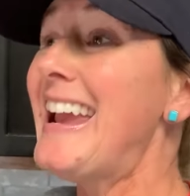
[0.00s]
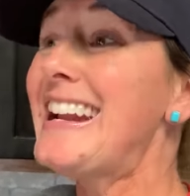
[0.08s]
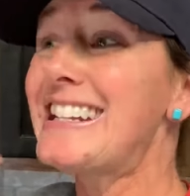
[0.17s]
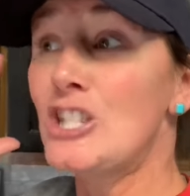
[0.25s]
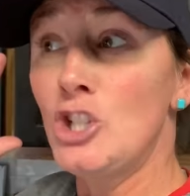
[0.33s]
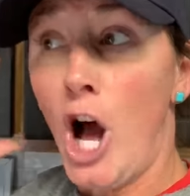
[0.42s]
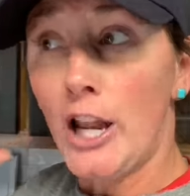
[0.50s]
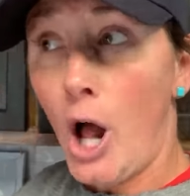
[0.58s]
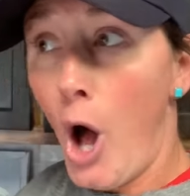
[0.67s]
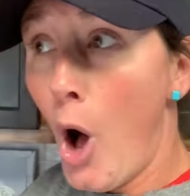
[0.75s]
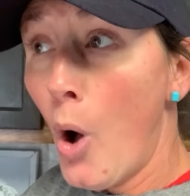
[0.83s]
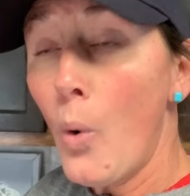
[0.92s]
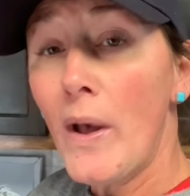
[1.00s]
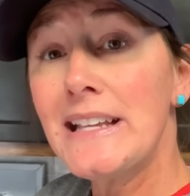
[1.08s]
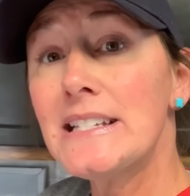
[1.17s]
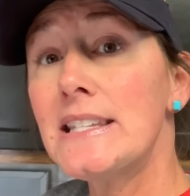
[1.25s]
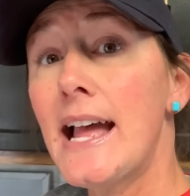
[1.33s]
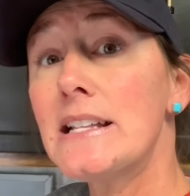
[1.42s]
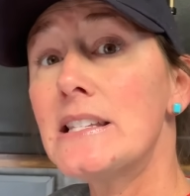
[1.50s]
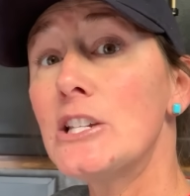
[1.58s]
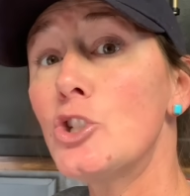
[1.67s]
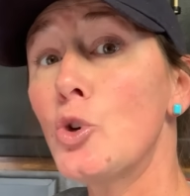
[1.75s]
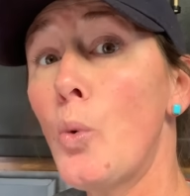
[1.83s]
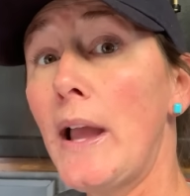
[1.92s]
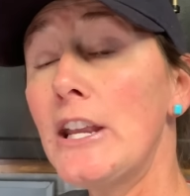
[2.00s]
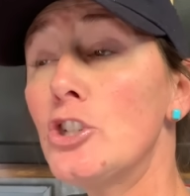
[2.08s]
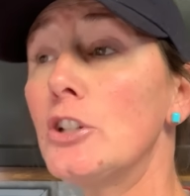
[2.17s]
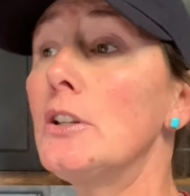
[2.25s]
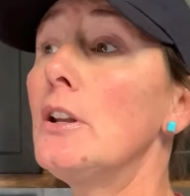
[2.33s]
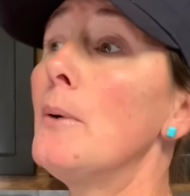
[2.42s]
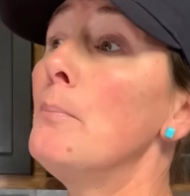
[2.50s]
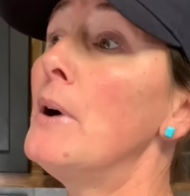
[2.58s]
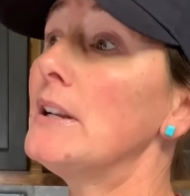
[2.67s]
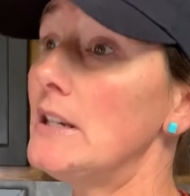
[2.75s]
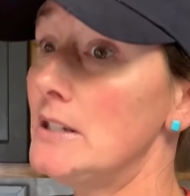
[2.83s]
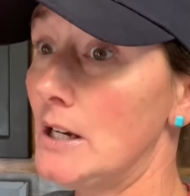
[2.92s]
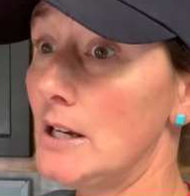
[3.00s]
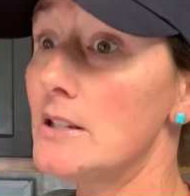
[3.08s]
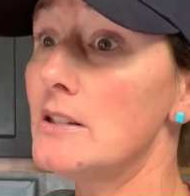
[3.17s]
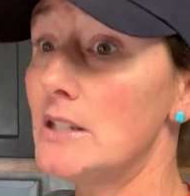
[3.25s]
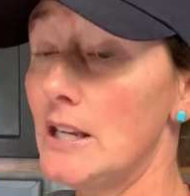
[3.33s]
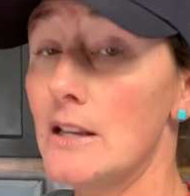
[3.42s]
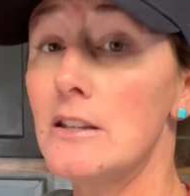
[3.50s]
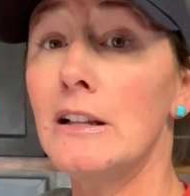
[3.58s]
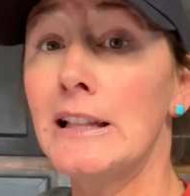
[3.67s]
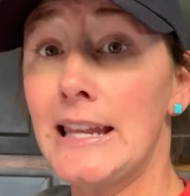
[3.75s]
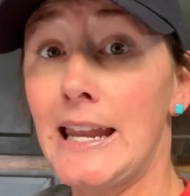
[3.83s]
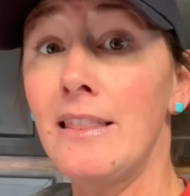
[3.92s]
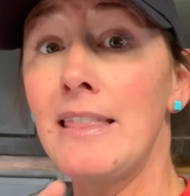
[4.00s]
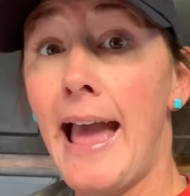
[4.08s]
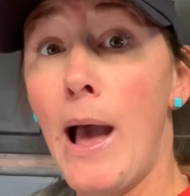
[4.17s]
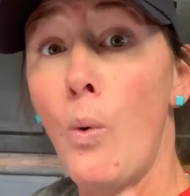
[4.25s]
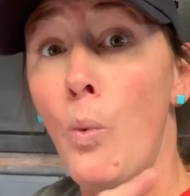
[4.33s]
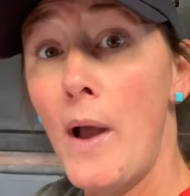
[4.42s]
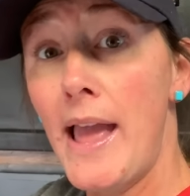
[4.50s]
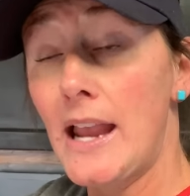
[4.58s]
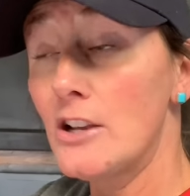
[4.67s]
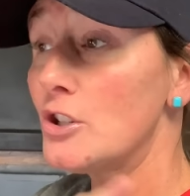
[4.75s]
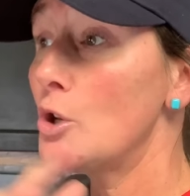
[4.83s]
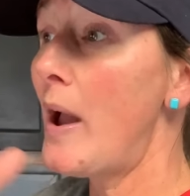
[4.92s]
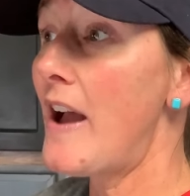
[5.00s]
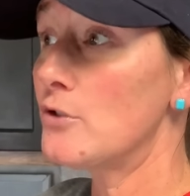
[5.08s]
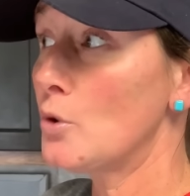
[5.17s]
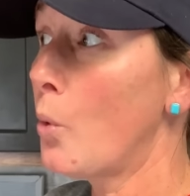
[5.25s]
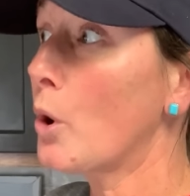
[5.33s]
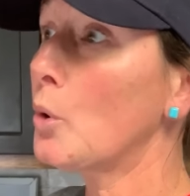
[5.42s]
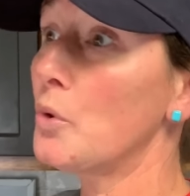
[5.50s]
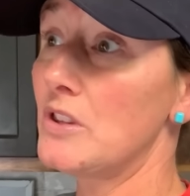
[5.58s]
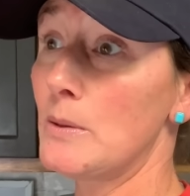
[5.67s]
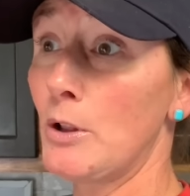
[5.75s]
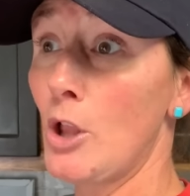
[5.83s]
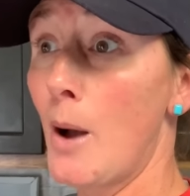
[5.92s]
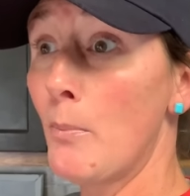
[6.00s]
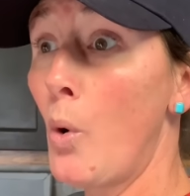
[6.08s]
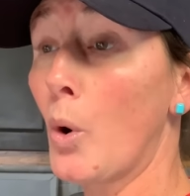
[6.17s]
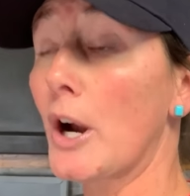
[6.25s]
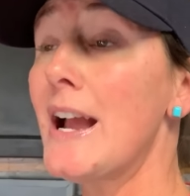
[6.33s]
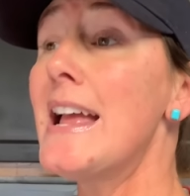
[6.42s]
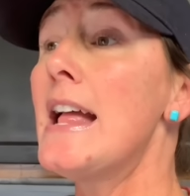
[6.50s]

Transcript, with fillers: It's not always that situation, but it does tend to lean that way. So you have to work with them a lot more.